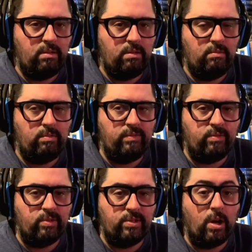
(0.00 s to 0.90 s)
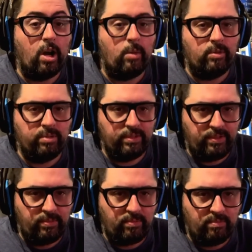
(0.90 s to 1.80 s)
reinforced armored
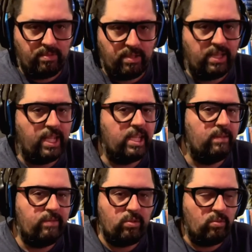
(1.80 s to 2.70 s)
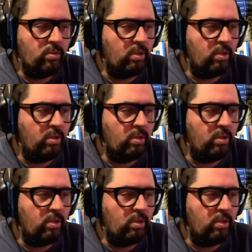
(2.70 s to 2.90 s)
platoon, and they give you,